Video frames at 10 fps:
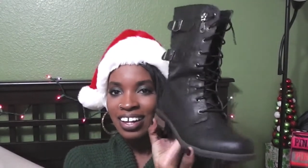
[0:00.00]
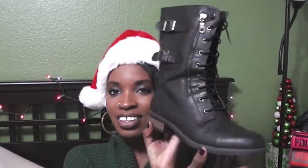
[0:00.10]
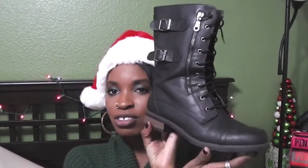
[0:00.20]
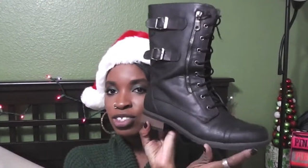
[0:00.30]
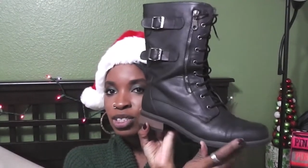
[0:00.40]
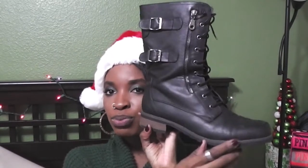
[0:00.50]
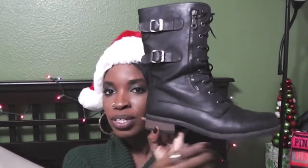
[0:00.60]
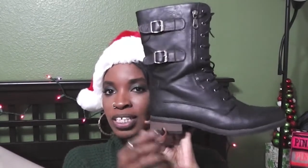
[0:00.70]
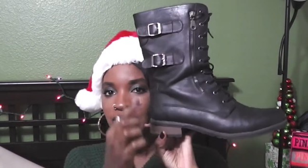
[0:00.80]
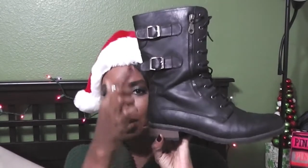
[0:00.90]
They're just
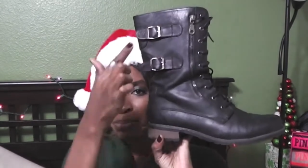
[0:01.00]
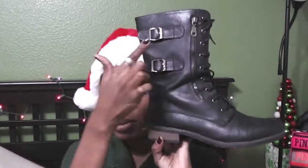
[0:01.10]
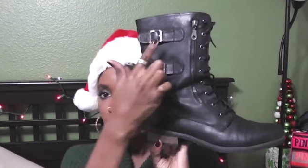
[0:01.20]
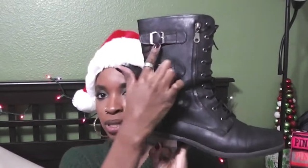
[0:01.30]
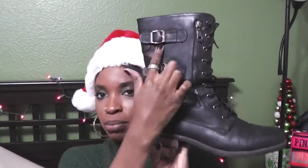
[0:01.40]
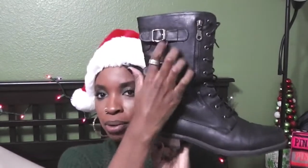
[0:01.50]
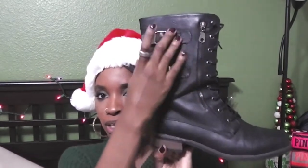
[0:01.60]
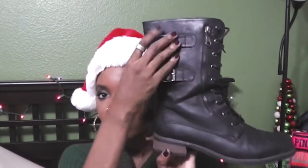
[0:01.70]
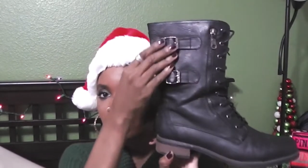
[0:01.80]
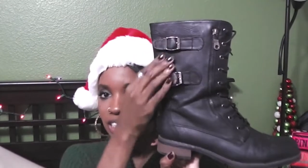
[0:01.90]
really simple with the
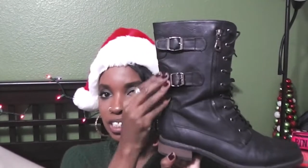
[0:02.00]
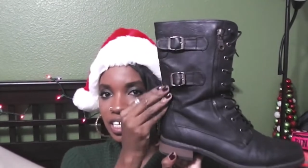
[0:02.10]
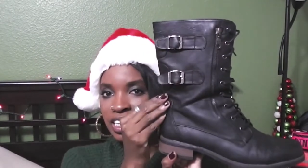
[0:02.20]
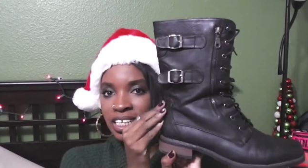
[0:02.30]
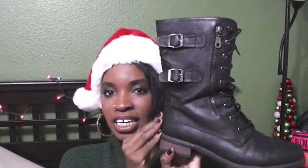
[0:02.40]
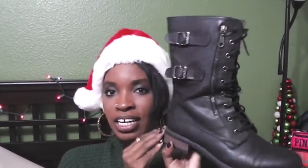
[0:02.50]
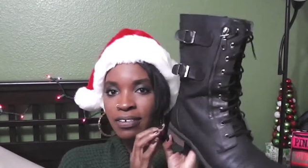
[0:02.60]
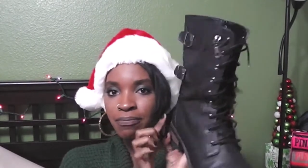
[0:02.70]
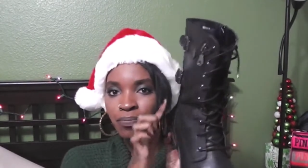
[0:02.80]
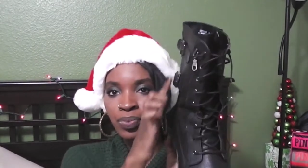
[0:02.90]
buckle
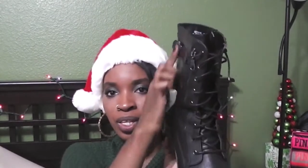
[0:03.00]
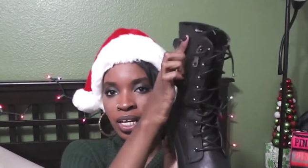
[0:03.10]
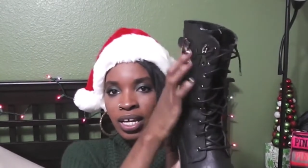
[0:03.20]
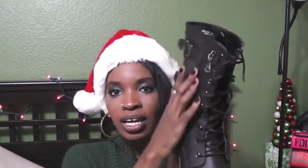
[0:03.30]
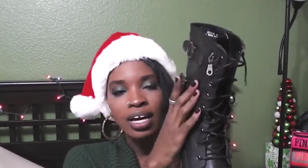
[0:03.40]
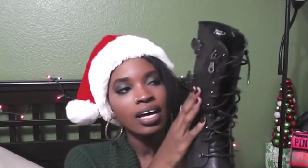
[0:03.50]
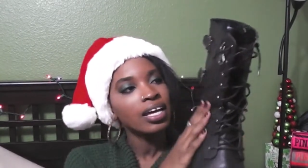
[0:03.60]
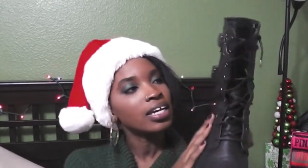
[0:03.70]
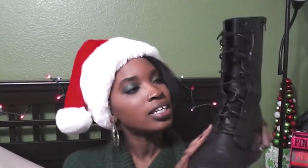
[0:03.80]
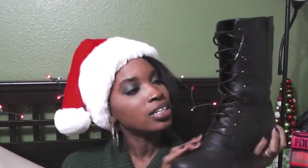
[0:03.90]
detailing,
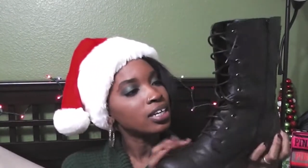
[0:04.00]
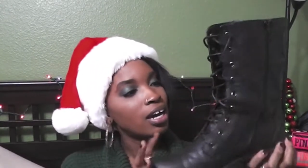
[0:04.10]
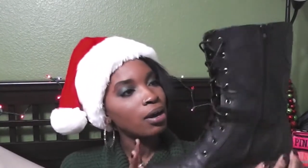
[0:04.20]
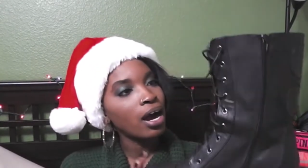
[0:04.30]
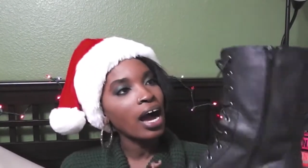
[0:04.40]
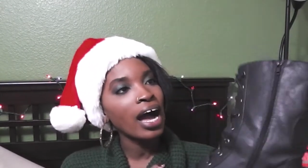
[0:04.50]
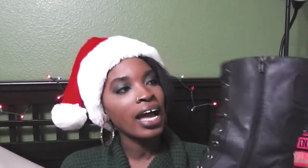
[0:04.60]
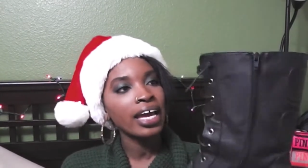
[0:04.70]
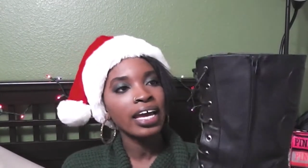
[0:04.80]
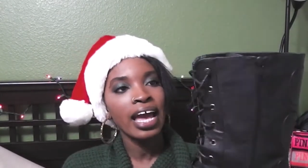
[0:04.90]
and
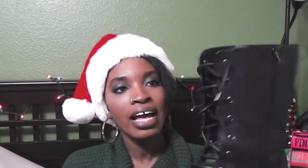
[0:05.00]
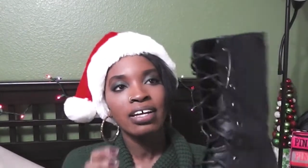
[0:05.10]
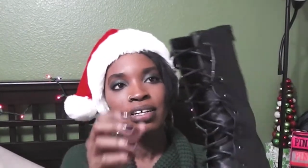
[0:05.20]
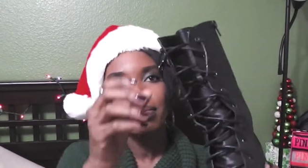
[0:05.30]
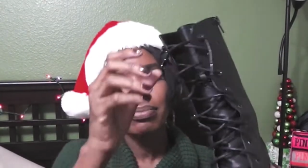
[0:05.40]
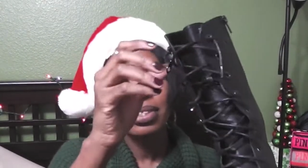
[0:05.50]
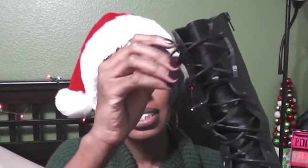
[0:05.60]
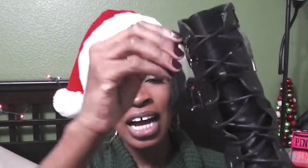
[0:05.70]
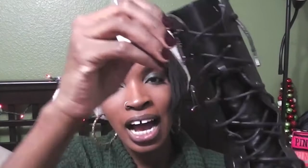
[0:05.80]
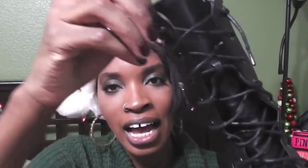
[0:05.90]
I
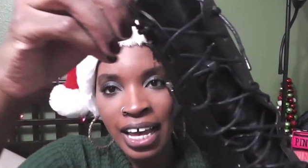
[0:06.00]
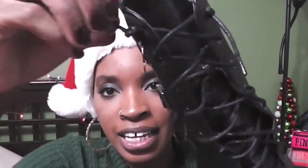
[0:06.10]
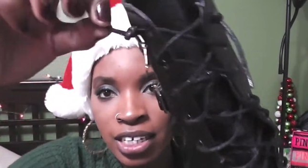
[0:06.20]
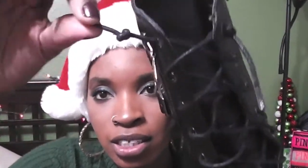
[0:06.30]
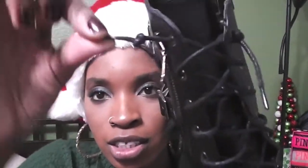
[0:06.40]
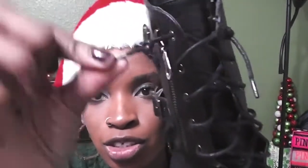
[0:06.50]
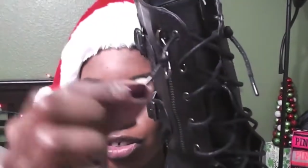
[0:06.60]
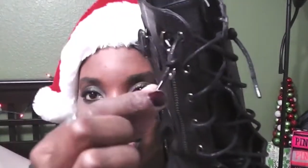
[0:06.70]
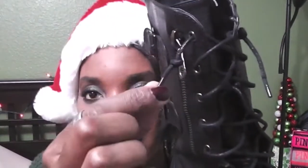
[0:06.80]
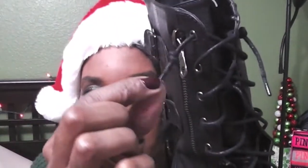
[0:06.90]
tied the
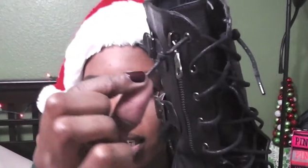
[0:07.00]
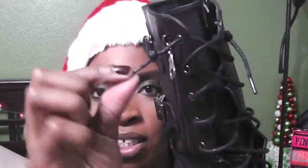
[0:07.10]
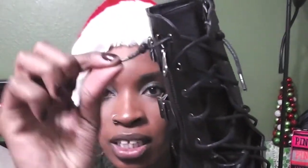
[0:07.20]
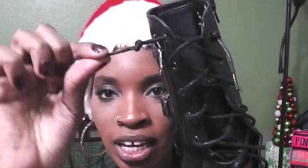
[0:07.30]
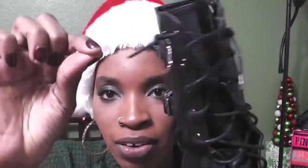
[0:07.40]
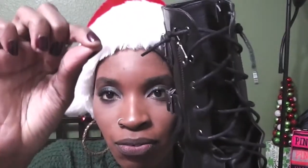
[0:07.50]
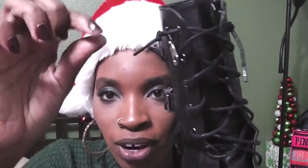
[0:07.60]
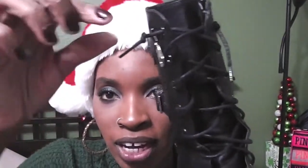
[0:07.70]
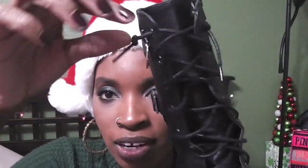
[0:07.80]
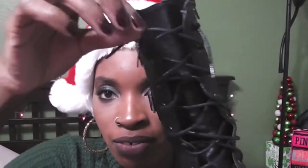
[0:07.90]
string like
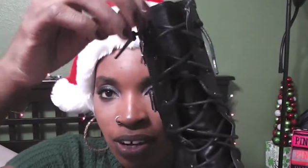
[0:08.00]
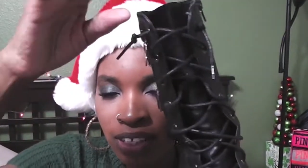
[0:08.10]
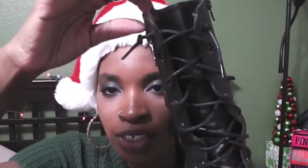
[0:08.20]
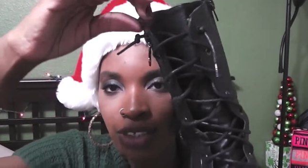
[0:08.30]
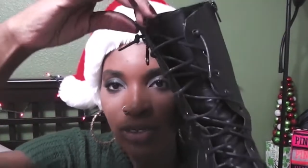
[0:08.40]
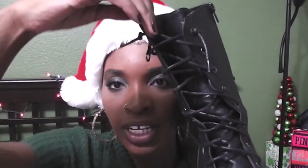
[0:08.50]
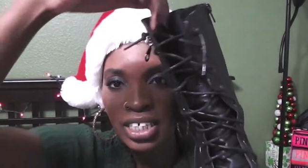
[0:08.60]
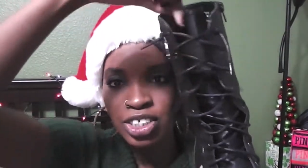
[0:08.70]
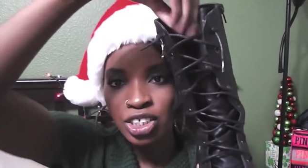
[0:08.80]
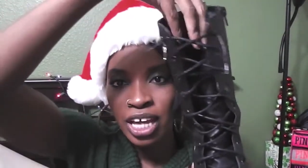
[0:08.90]
right around there so they
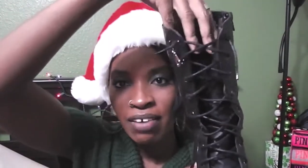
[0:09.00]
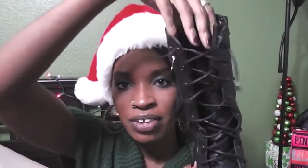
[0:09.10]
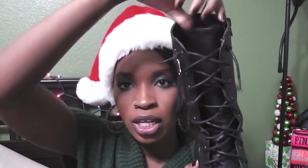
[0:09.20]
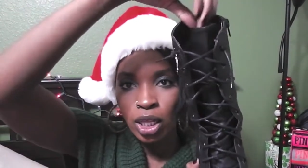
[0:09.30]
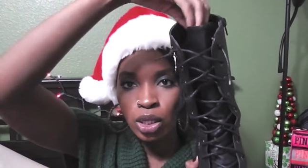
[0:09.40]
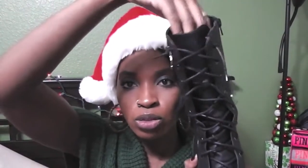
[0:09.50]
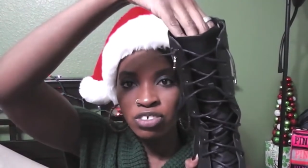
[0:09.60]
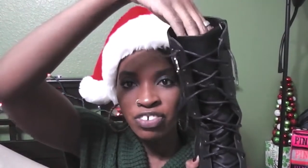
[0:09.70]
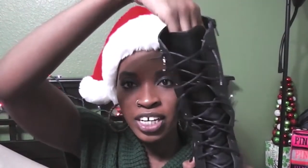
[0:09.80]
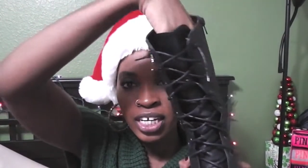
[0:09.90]
can just have that
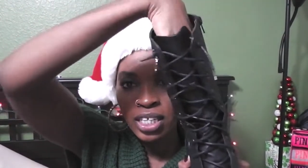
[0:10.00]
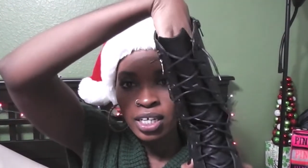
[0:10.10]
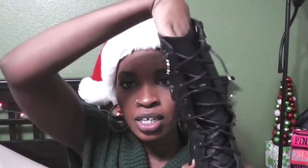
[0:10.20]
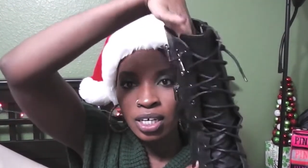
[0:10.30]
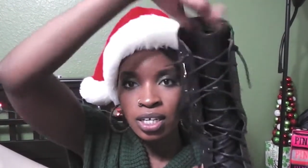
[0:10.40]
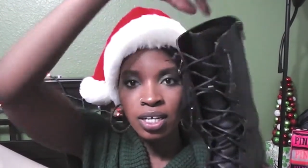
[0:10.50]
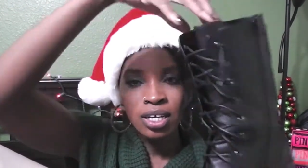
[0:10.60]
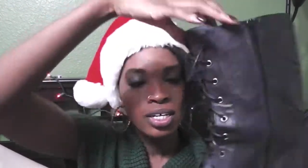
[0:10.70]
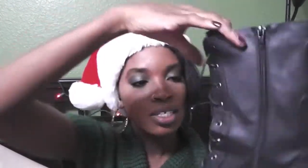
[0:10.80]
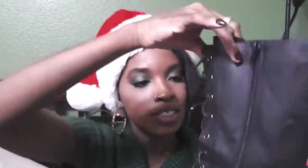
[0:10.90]
loose fitting look.
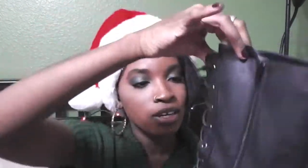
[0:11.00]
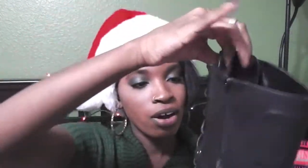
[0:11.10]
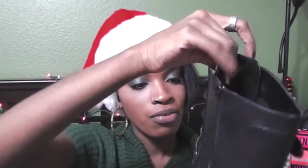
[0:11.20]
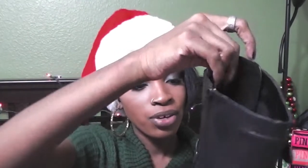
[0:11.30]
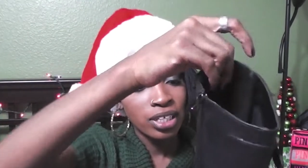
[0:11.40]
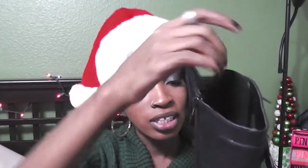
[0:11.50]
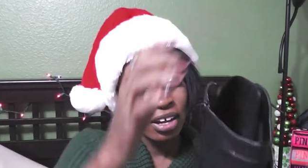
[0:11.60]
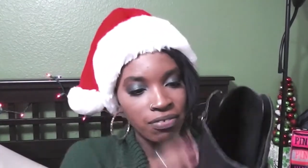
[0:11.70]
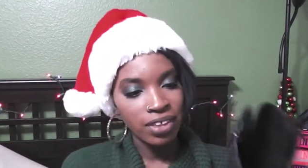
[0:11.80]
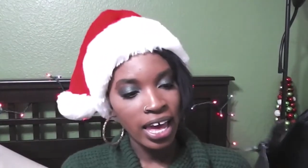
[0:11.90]
So I really
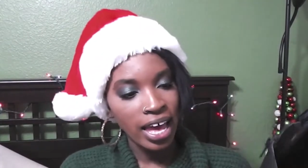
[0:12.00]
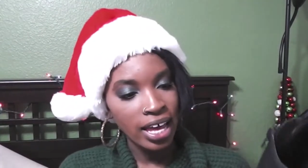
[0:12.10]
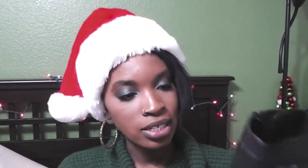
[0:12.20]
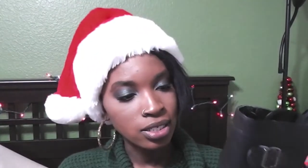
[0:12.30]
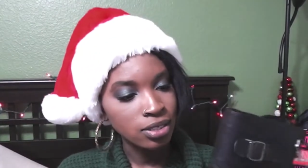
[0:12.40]
love that.